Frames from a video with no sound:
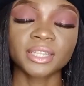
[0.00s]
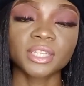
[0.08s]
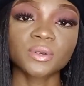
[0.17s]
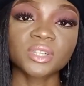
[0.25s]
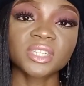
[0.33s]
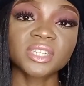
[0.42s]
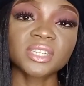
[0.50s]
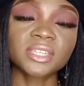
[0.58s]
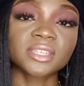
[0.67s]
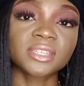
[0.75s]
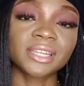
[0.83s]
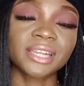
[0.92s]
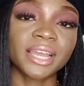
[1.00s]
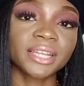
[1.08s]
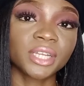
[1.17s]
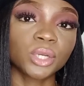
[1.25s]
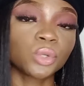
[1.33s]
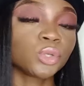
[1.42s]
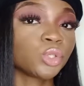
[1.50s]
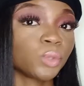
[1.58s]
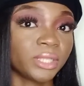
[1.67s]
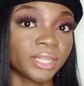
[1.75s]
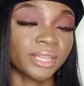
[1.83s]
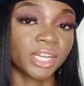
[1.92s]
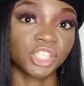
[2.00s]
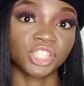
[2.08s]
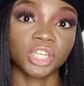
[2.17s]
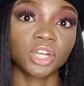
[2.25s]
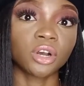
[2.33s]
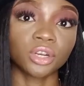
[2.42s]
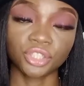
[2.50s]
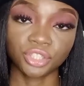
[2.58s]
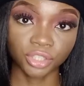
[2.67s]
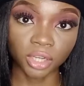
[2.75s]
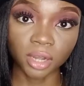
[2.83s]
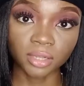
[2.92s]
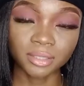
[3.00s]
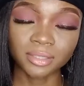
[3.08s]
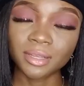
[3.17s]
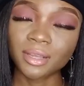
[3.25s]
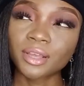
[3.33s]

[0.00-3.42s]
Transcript: There was this lady who tweeted that she got shot.